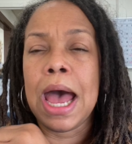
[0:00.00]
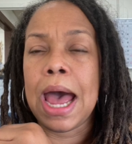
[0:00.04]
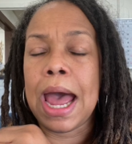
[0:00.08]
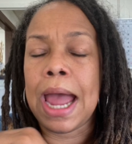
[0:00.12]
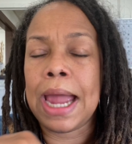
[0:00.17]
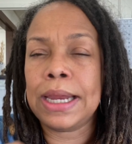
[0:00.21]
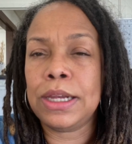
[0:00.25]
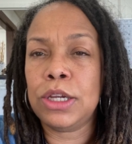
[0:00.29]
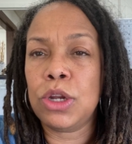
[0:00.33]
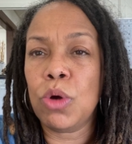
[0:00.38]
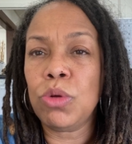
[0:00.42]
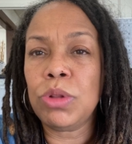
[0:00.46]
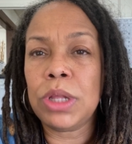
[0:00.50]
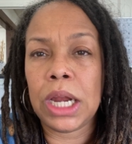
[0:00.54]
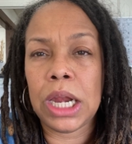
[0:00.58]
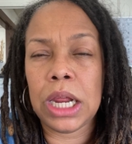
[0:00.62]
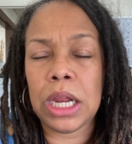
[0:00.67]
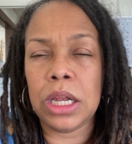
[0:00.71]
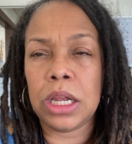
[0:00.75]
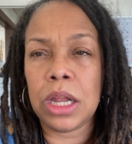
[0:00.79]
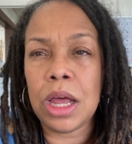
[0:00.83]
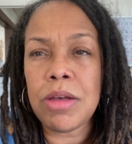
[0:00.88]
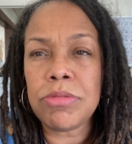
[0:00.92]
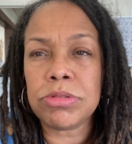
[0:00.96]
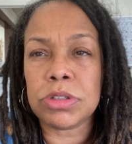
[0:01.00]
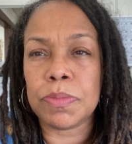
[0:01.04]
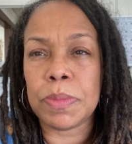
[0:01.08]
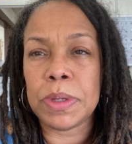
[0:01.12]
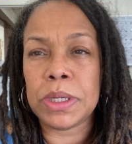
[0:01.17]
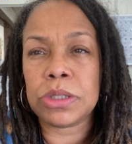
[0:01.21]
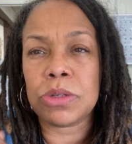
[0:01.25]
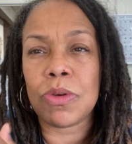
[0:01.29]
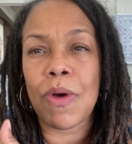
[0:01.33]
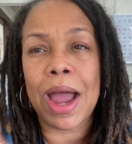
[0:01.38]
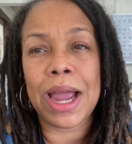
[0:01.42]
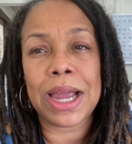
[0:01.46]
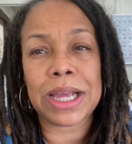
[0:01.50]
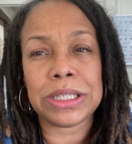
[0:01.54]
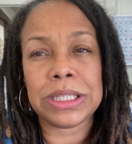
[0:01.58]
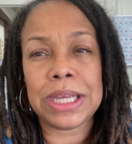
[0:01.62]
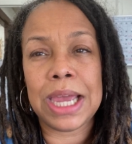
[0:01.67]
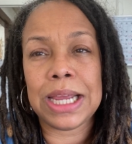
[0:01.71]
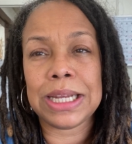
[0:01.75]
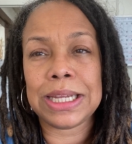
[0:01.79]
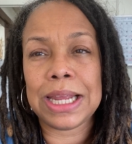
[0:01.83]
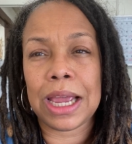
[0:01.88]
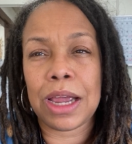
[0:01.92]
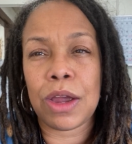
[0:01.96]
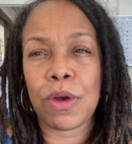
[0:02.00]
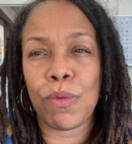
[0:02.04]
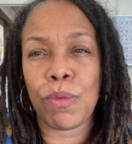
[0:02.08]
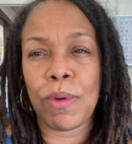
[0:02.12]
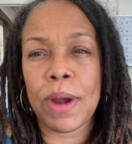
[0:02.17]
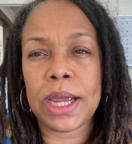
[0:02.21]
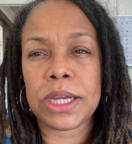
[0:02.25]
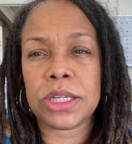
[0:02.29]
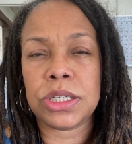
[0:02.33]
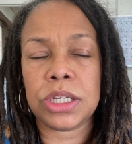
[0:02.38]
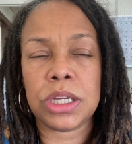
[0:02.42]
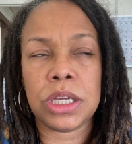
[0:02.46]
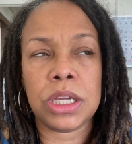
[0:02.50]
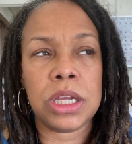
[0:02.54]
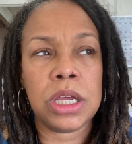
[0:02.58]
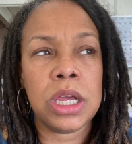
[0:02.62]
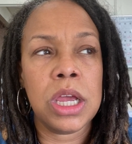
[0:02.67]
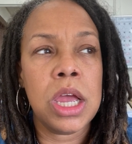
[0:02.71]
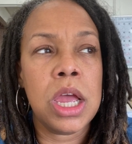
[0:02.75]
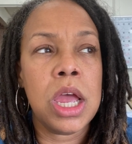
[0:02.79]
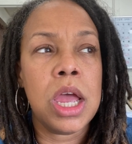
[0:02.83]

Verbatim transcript: I know that he loves me so I can take that correction.